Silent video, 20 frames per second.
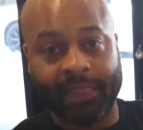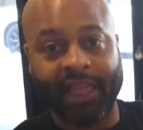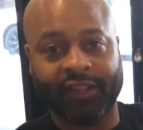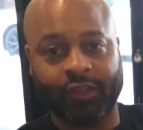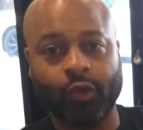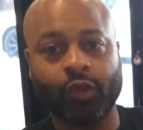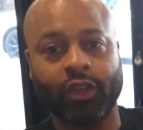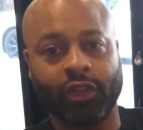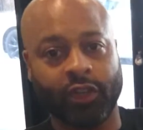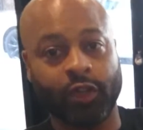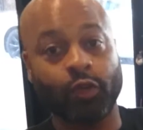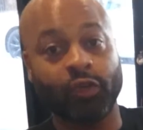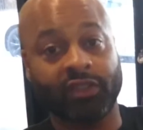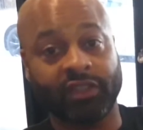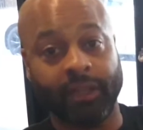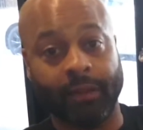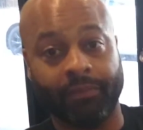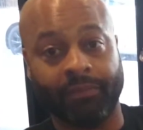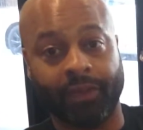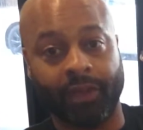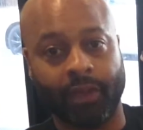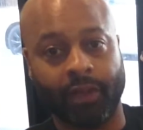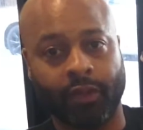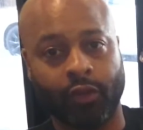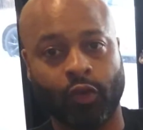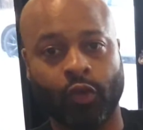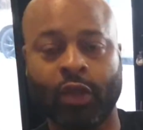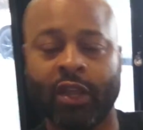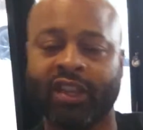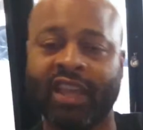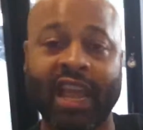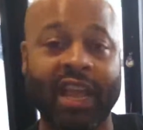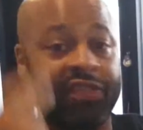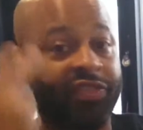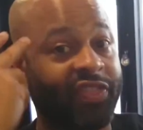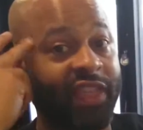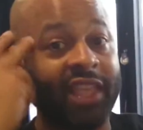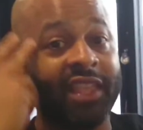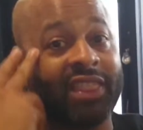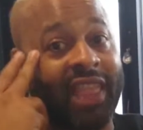that you can do something. You can't
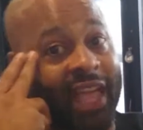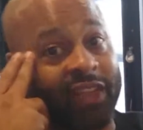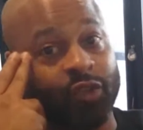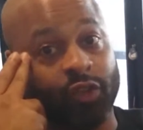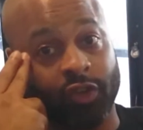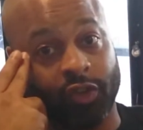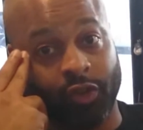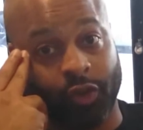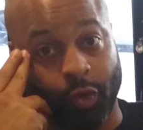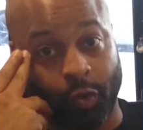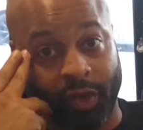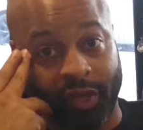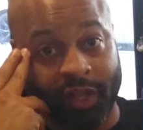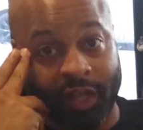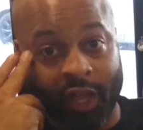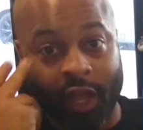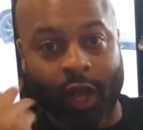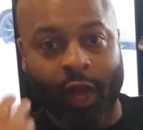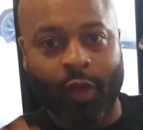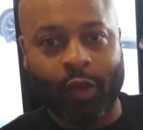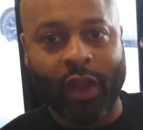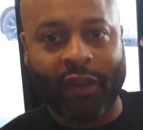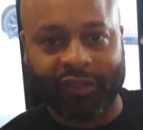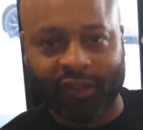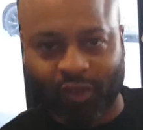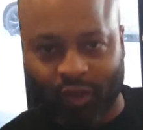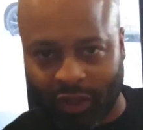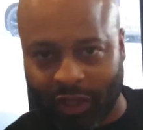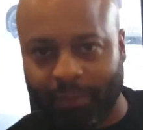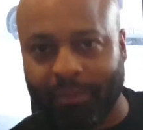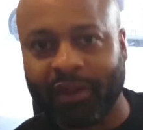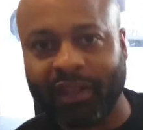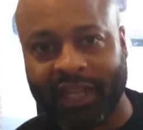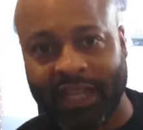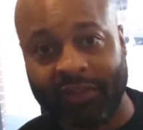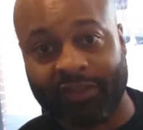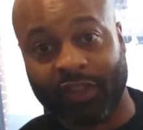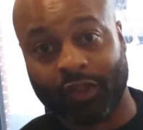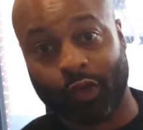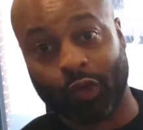think that you can do it. You have to truly
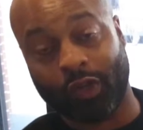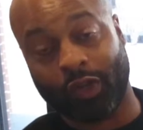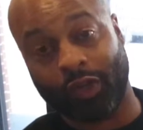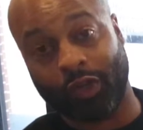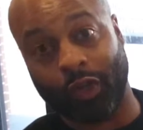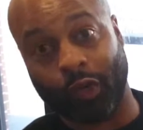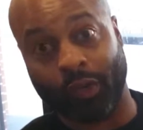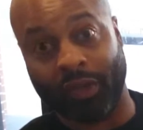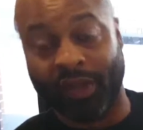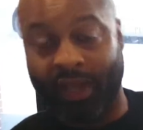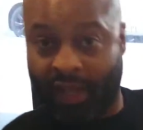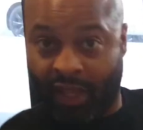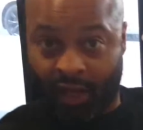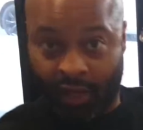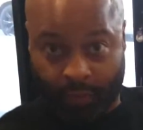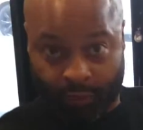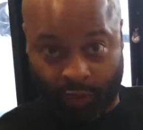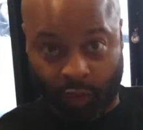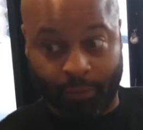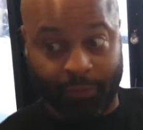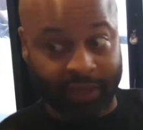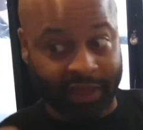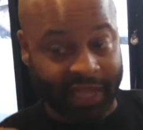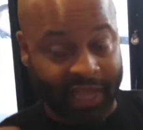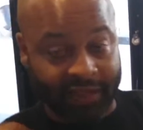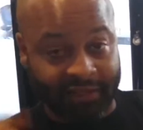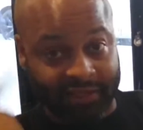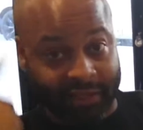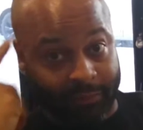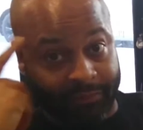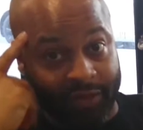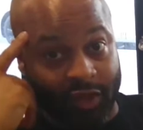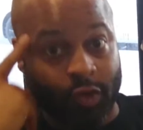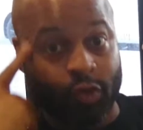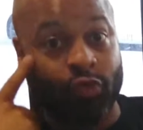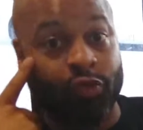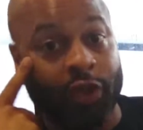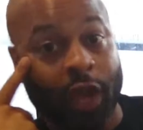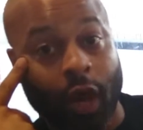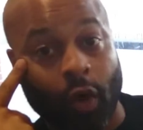believe that you can do it. Because when you believe something, you
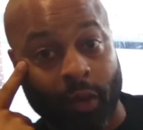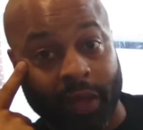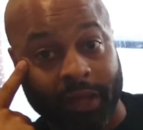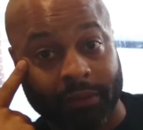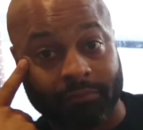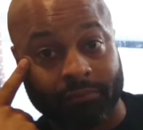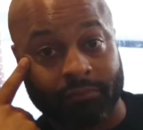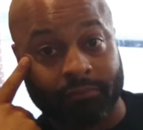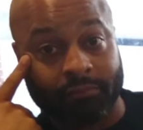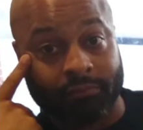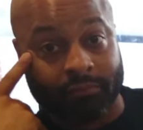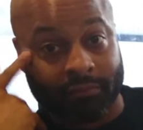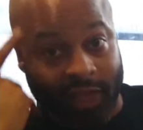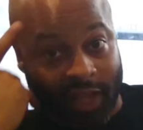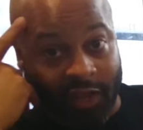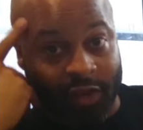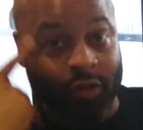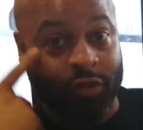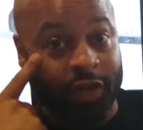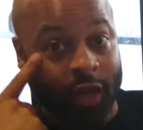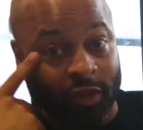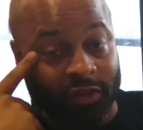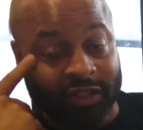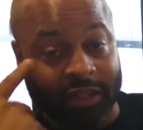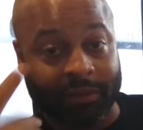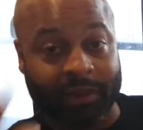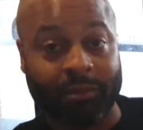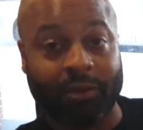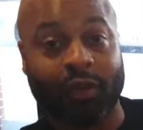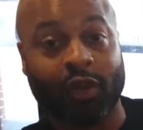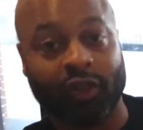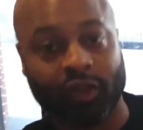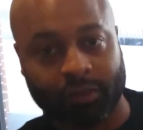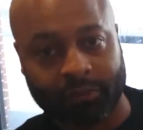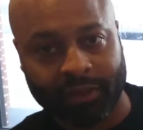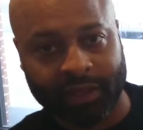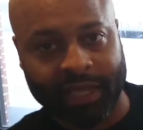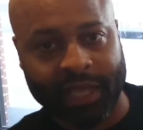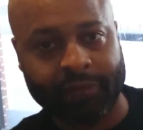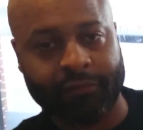know it. And you know something because you
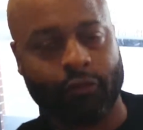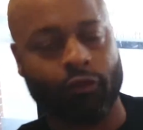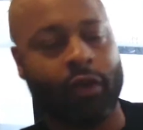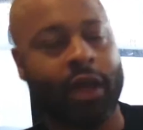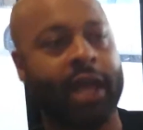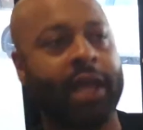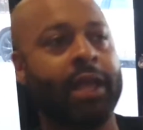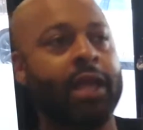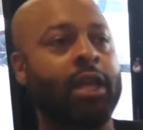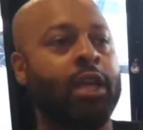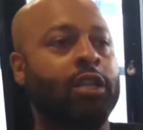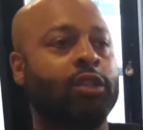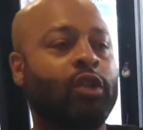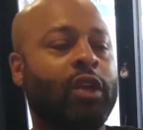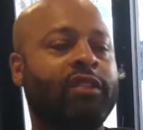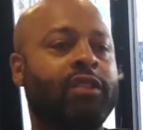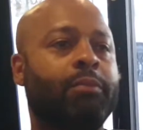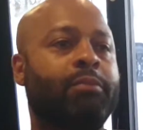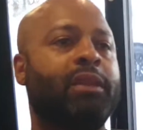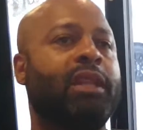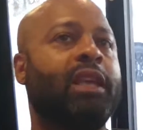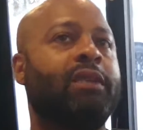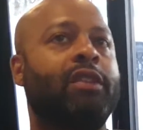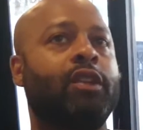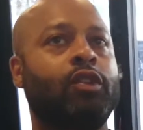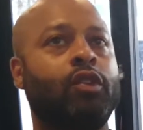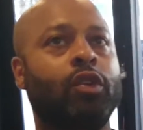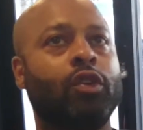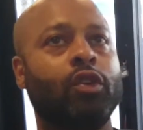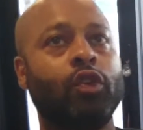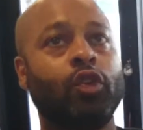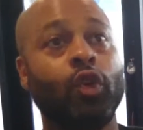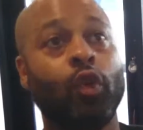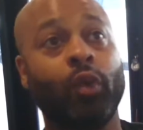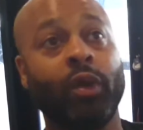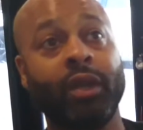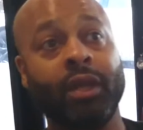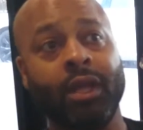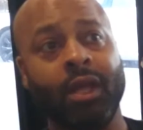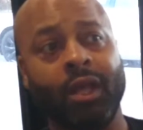believe it, right? So you have to believe that you can do
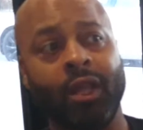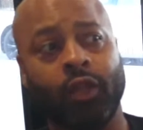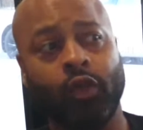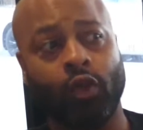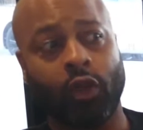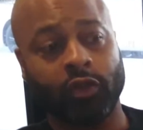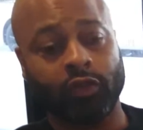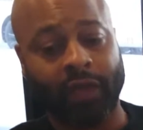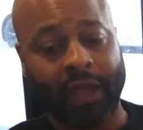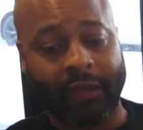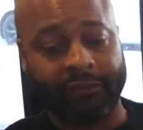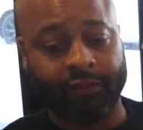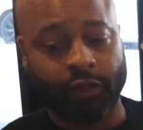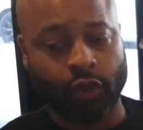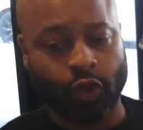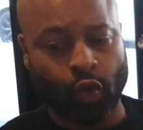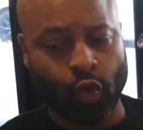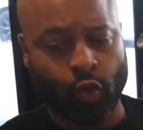it. You also have to